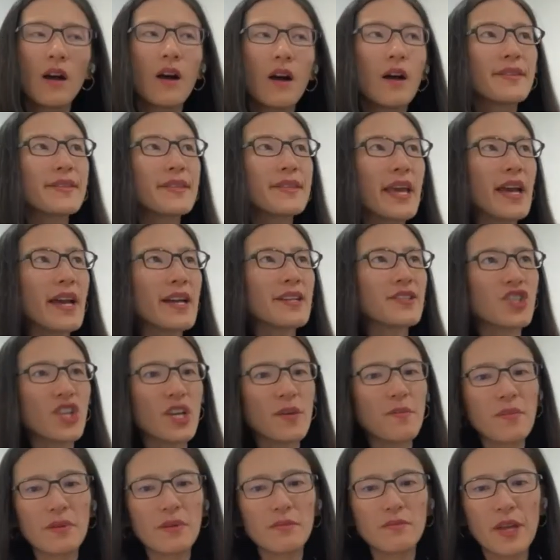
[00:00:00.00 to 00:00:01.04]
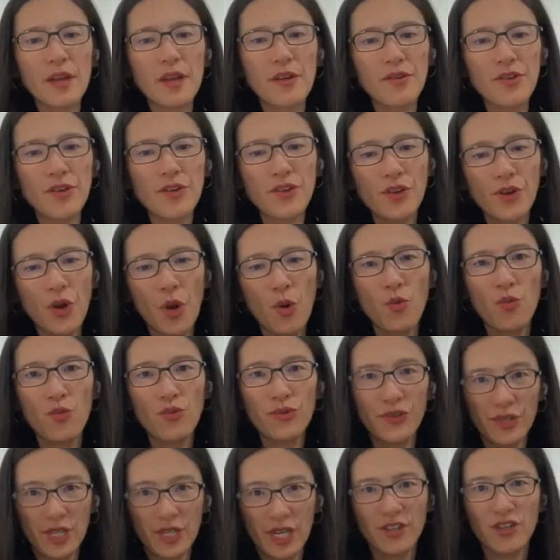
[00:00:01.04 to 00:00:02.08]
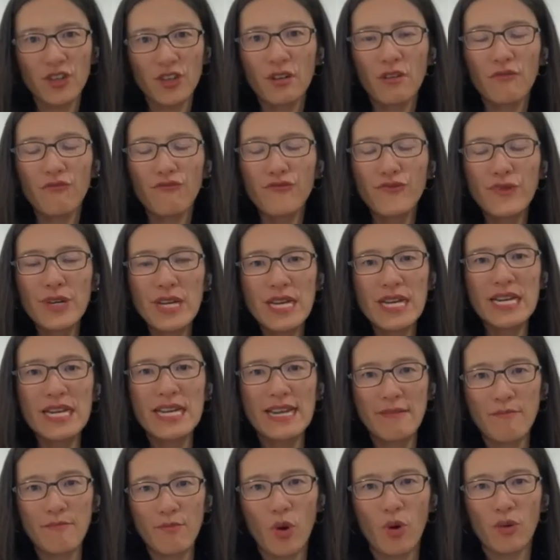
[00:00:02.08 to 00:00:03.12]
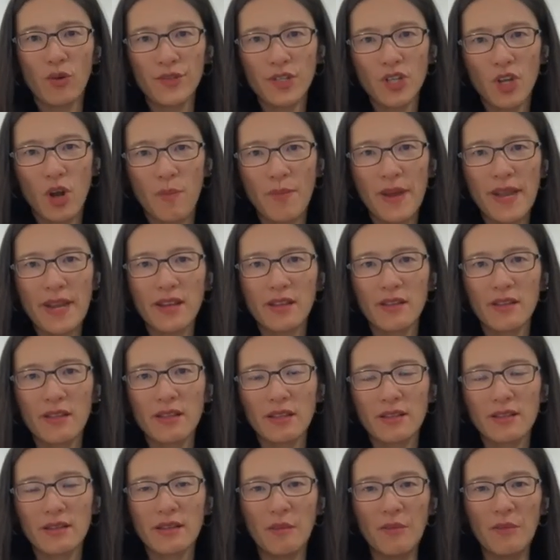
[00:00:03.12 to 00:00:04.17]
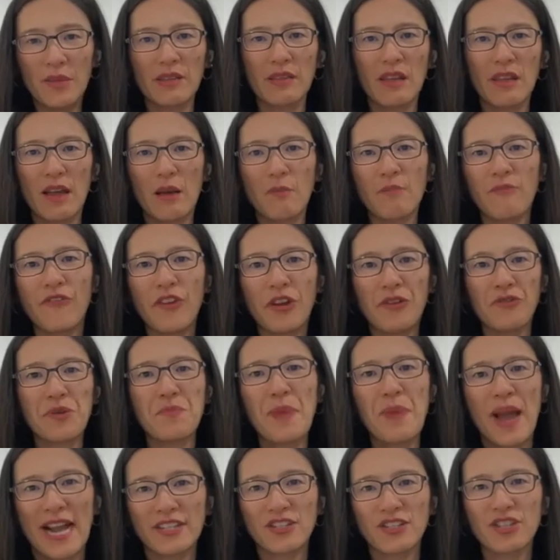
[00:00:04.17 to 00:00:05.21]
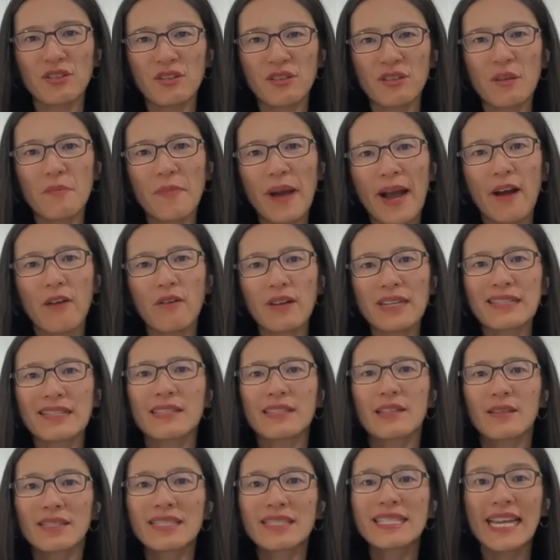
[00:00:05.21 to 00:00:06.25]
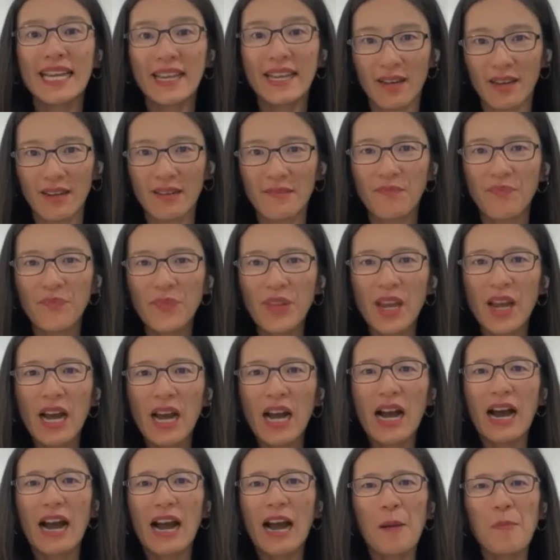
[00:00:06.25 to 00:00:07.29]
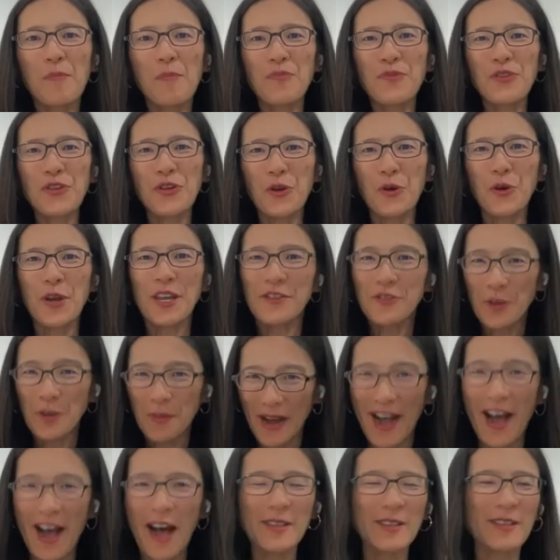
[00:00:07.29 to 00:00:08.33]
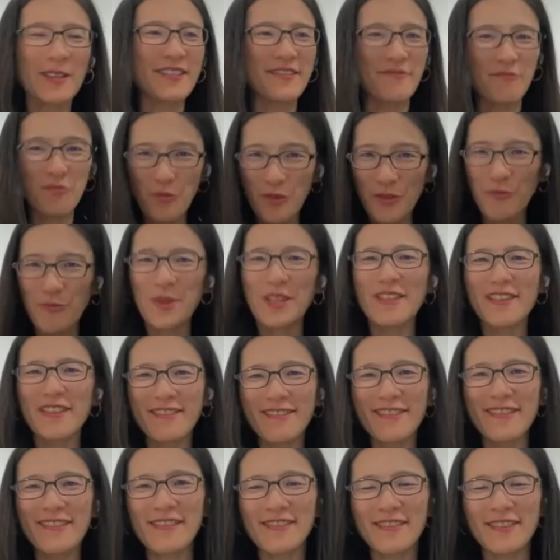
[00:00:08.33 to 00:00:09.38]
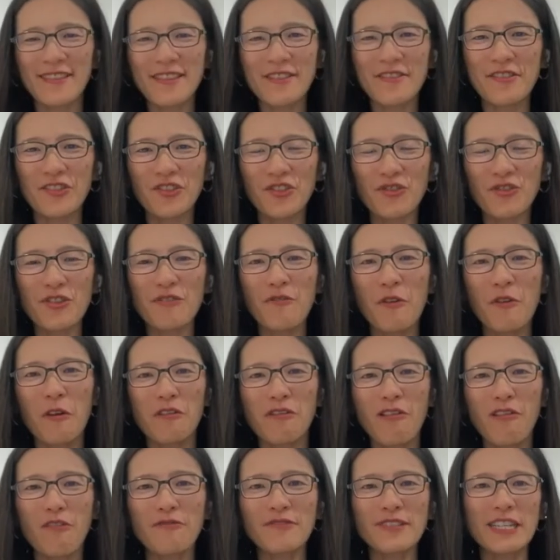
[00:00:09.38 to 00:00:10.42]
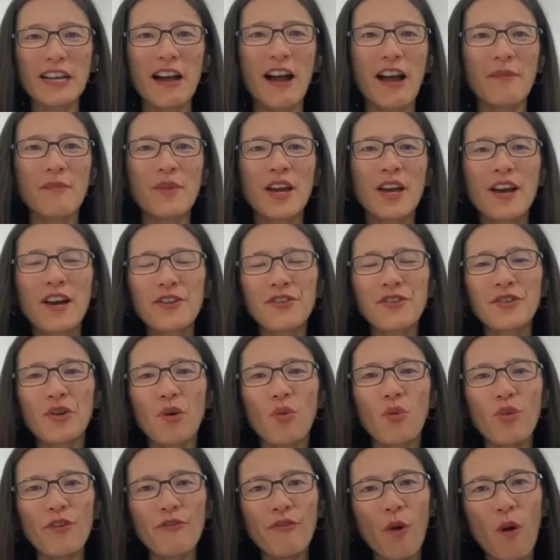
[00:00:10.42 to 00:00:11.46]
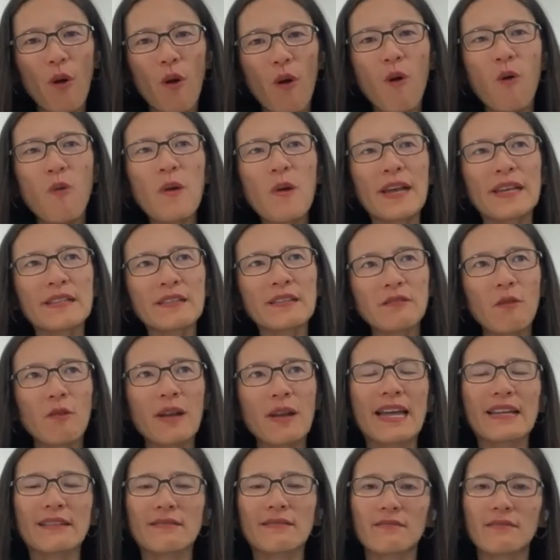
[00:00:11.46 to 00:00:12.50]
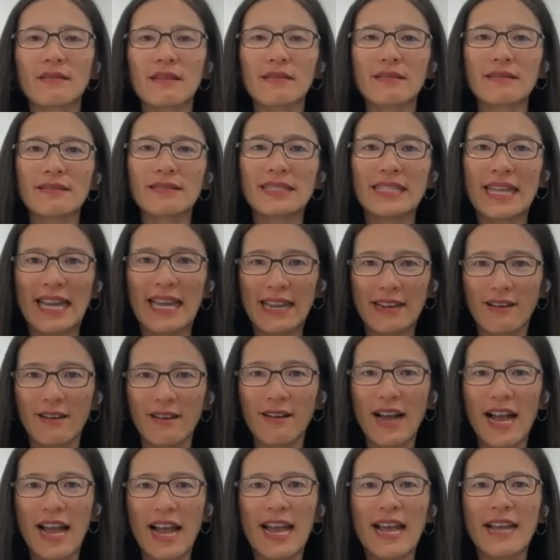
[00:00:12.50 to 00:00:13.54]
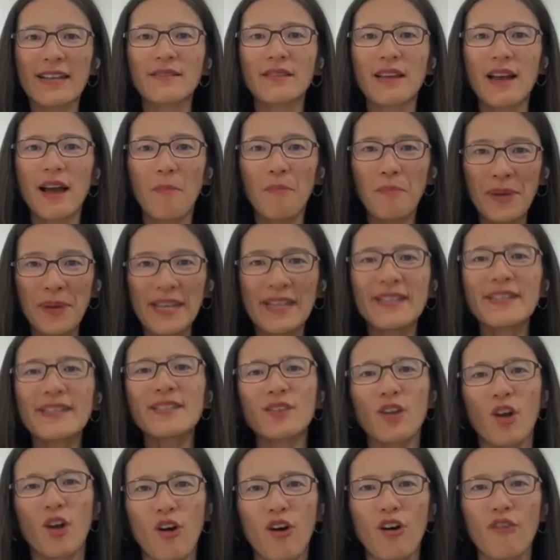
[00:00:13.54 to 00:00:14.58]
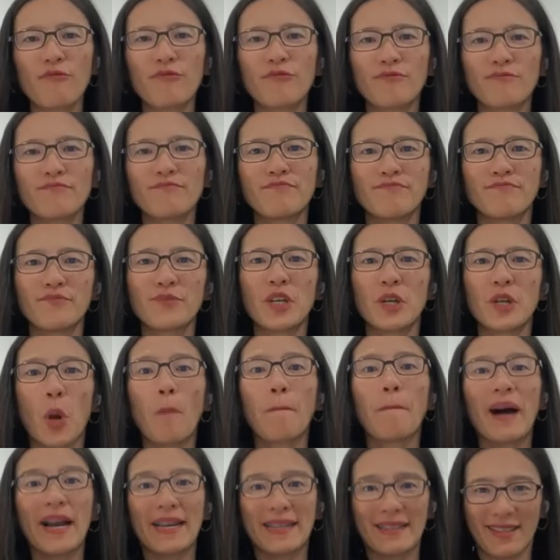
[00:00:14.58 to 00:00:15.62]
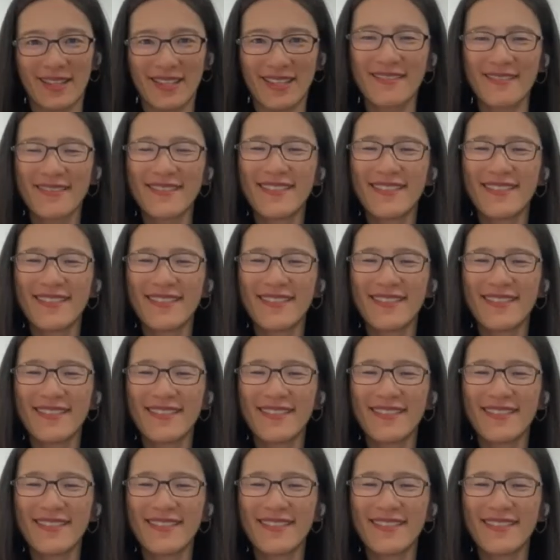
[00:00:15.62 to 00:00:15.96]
Yeah, Jim, you touch on a really important topic, and it's something that I'm very passionate about. It's data. In the past, and we've been in this industry for a long time, we've always looked at data as a piece of byte.